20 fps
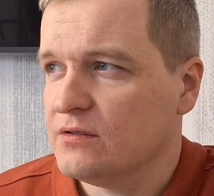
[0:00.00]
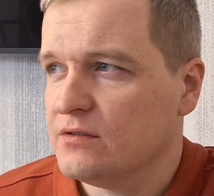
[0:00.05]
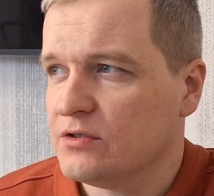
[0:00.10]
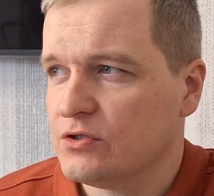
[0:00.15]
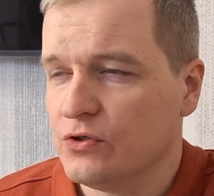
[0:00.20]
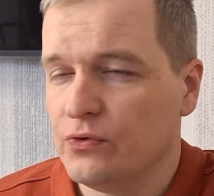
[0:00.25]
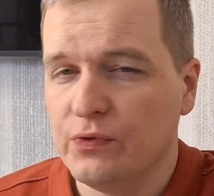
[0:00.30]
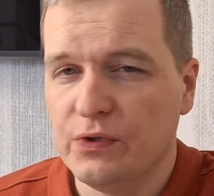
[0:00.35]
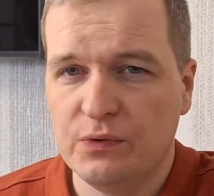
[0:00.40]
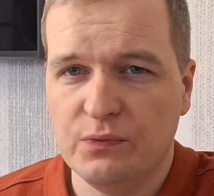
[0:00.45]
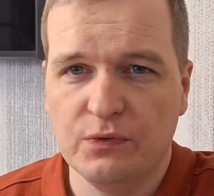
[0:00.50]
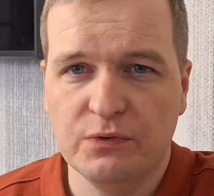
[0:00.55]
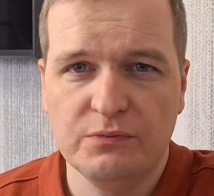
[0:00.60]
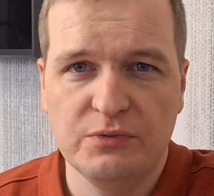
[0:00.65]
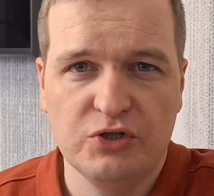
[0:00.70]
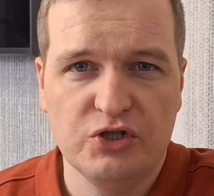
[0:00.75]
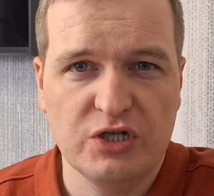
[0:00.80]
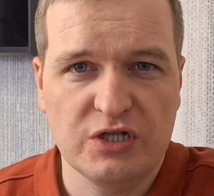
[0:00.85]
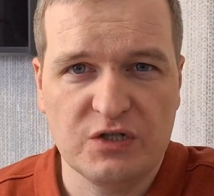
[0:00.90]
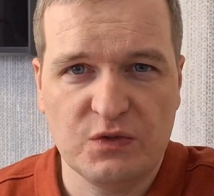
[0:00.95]
So it would
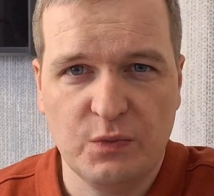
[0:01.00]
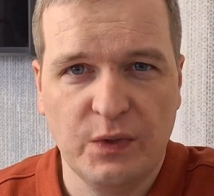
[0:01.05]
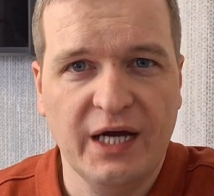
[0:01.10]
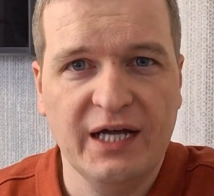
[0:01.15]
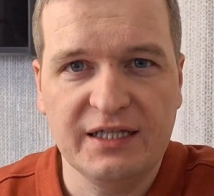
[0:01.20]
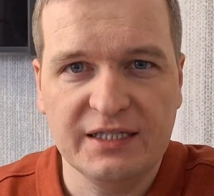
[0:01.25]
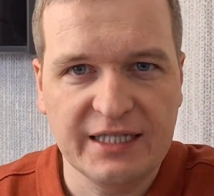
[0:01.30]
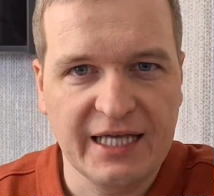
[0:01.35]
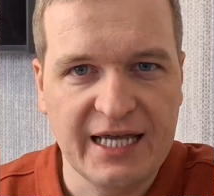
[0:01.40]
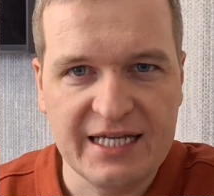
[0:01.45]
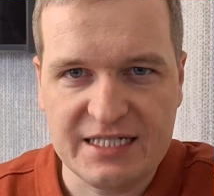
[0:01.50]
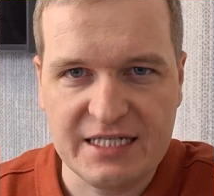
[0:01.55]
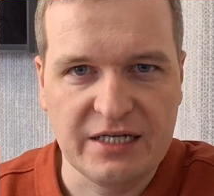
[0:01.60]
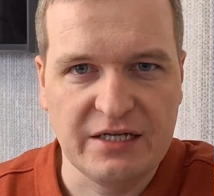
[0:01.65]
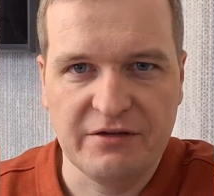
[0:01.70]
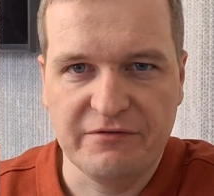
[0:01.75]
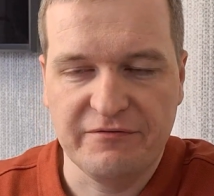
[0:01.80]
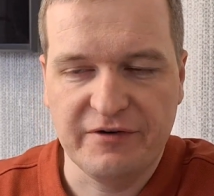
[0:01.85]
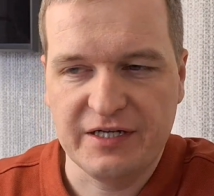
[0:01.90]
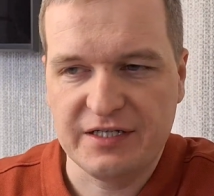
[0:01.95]
be just wild
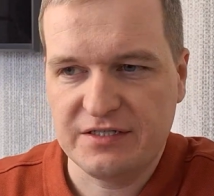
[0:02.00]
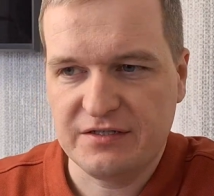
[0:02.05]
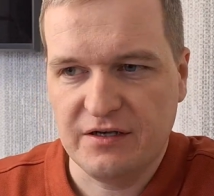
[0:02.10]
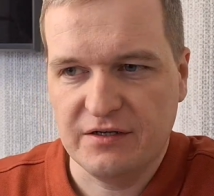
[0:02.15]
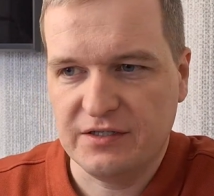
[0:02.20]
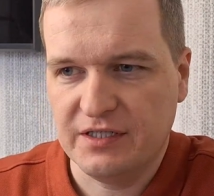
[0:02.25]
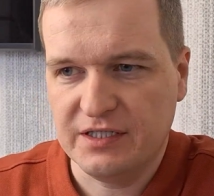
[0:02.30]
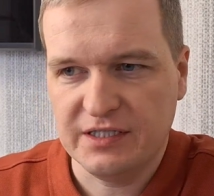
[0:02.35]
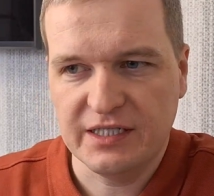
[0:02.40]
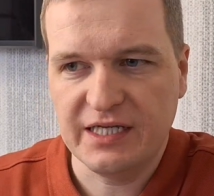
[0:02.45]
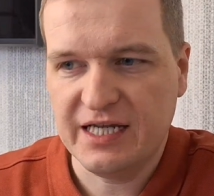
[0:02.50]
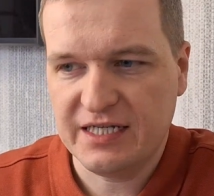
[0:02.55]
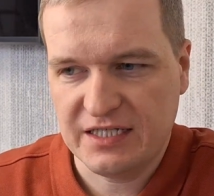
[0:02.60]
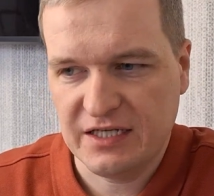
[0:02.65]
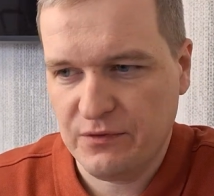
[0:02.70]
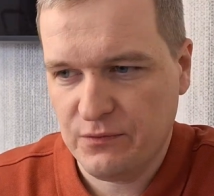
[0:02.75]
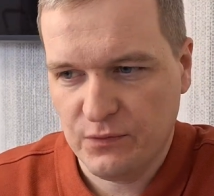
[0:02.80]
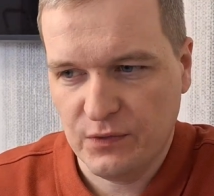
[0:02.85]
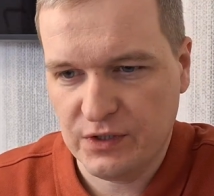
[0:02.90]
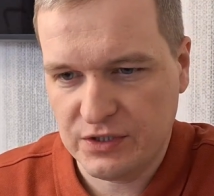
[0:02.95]
guessing if I started
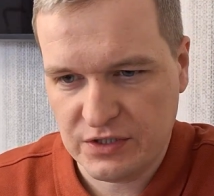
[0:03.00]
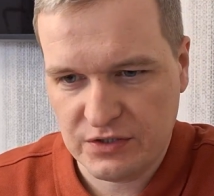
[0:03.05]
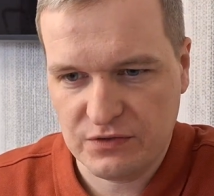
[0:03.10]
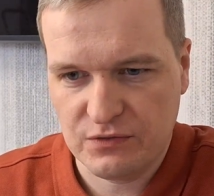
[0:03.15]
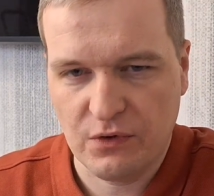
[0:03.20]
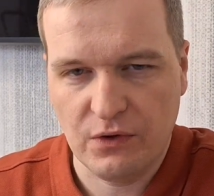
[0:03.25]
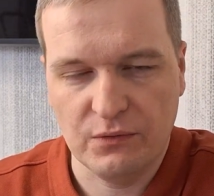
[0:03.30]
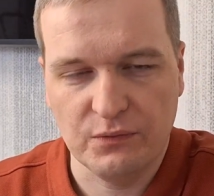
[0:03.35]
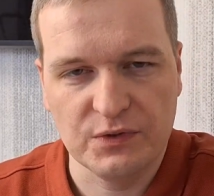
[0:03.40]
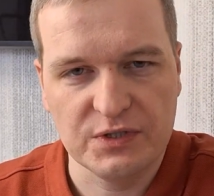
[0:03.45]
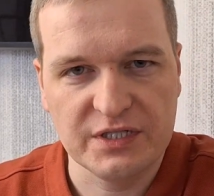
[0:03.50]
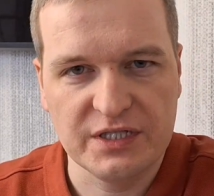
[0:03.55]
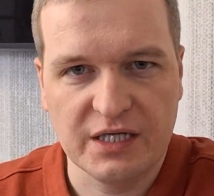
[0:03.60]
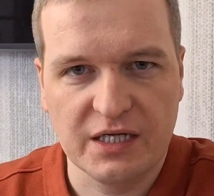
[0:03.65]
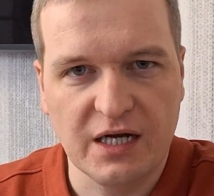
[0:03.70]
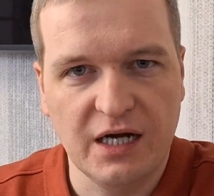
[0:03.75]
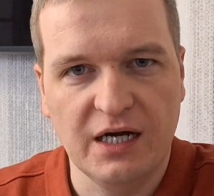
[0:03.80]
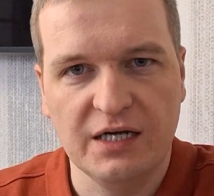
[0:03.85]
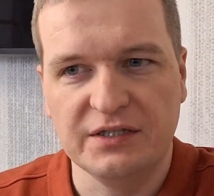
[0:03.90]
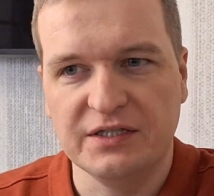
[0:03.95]
guessing what's wrong with the
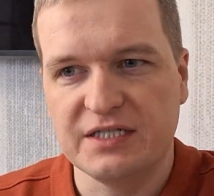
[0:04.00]
car.